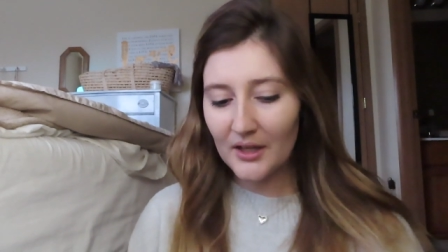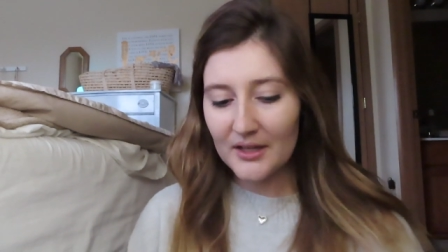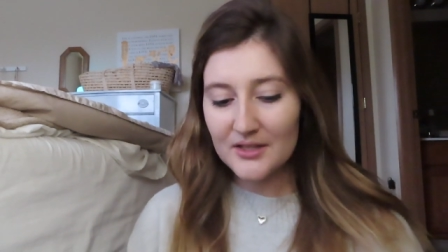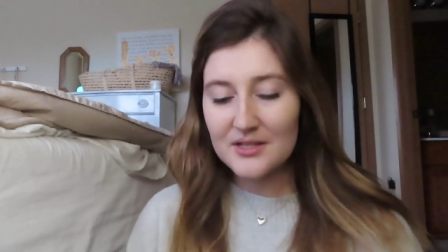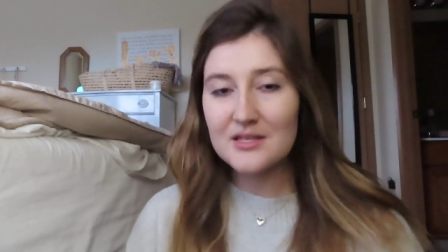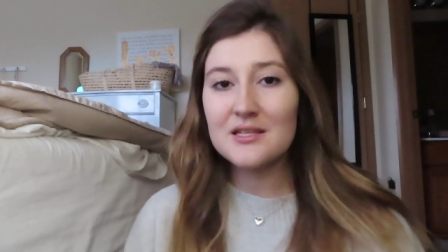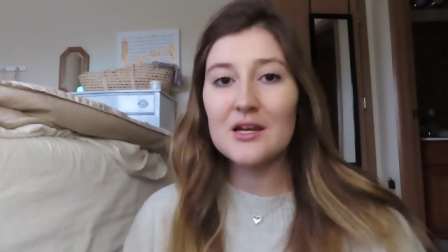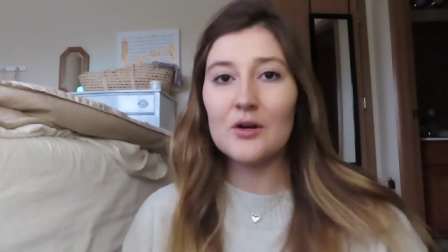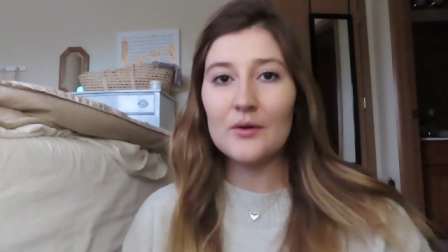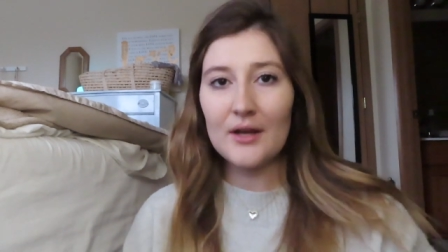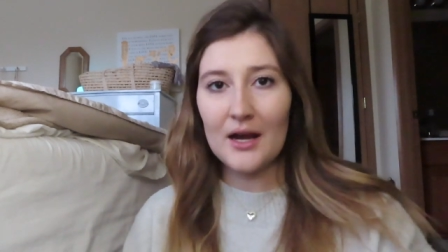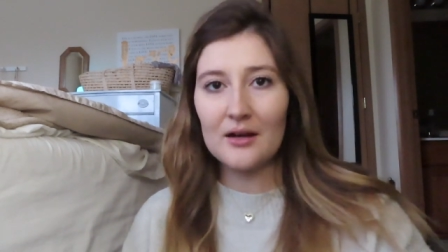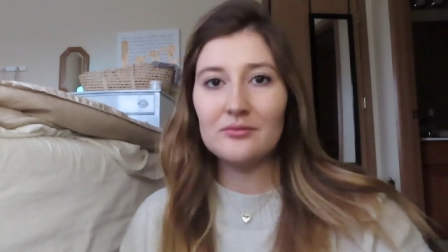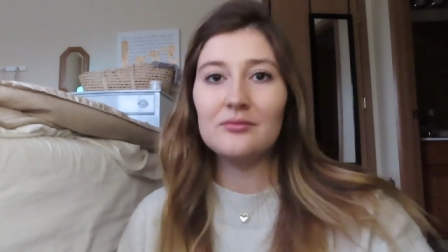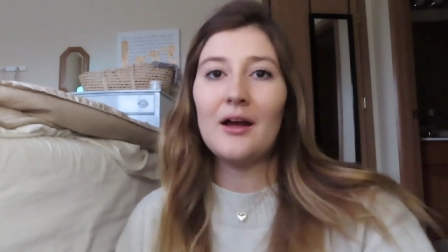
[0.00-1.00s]
And so
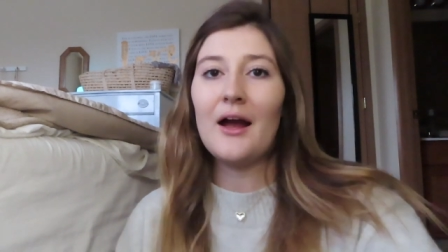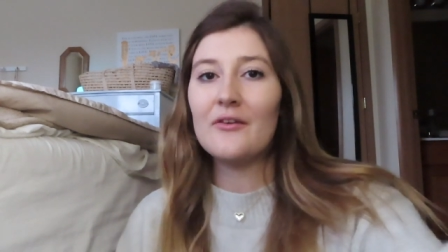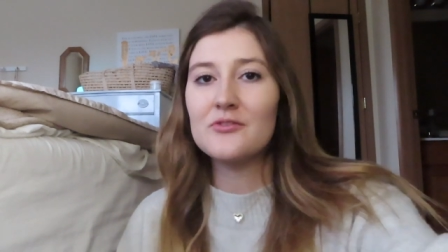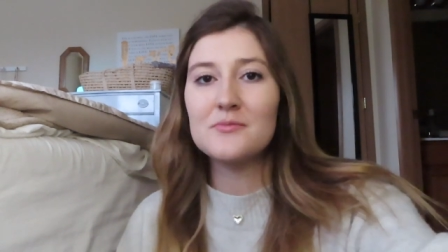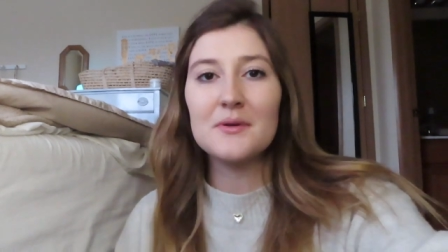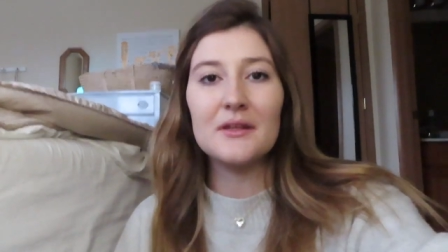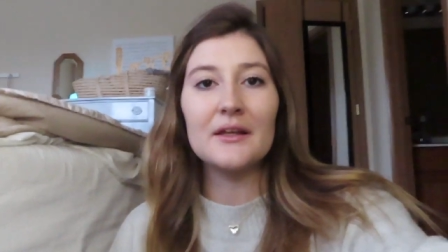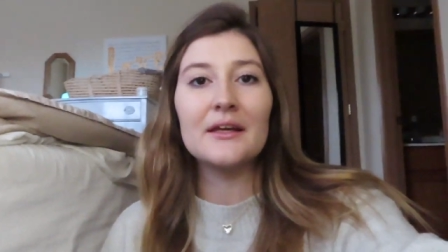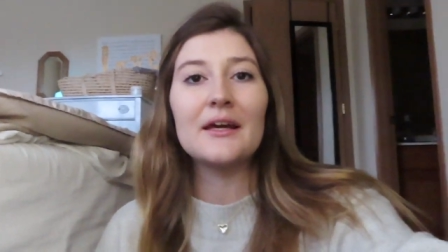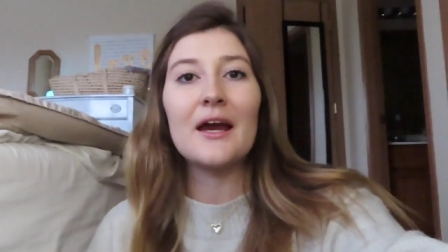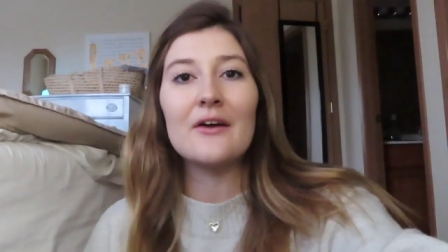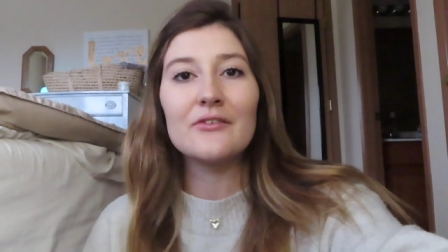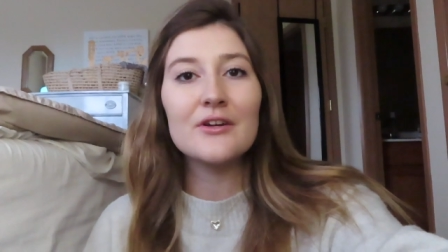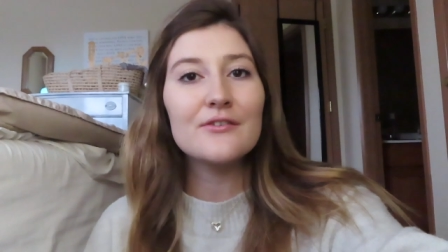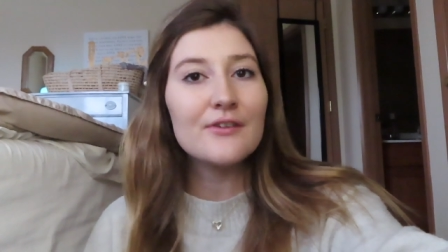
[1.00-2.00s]
yeah, have to pee like
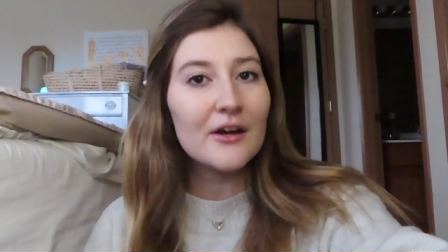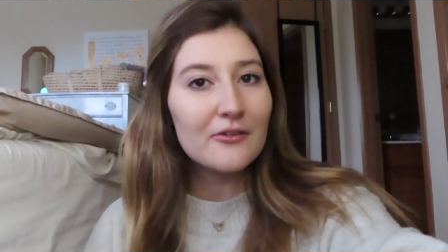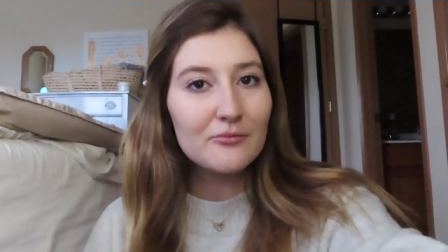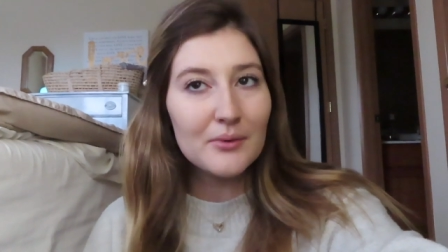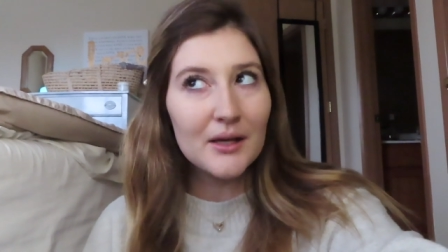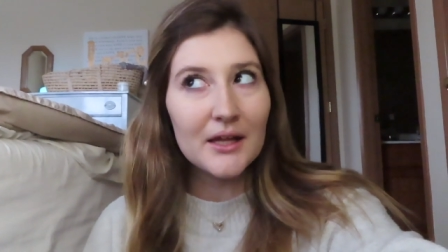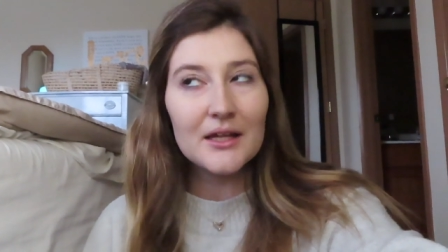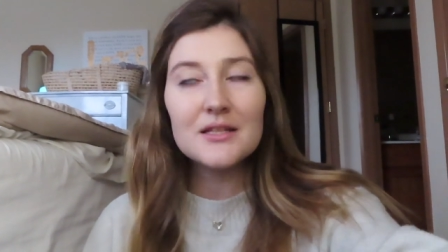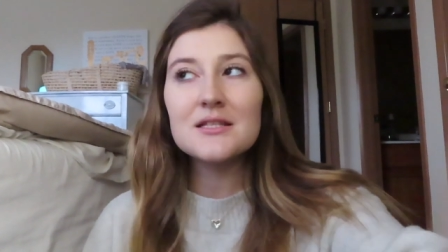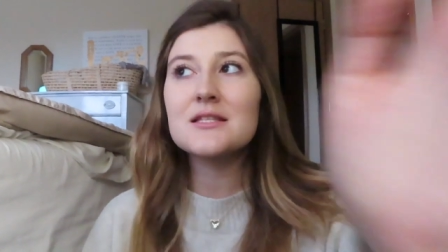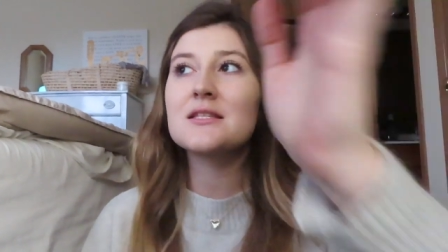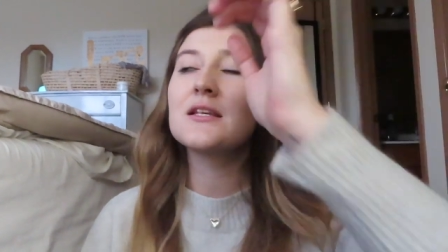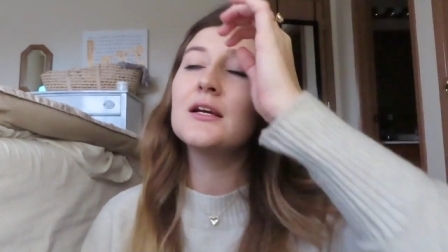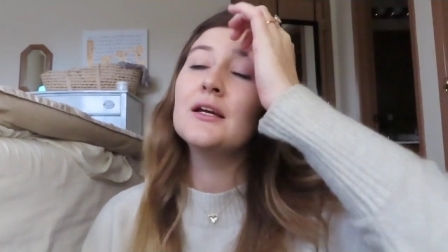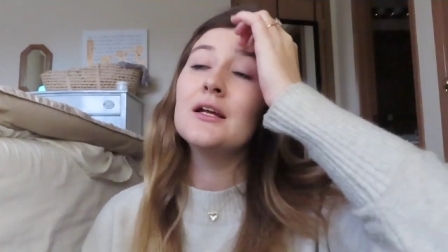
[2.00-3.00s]
every five
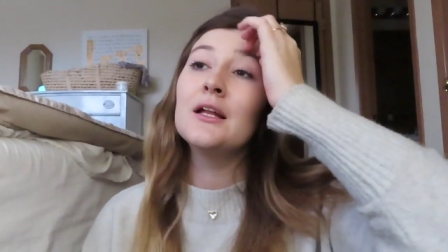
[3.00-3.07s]
minutes.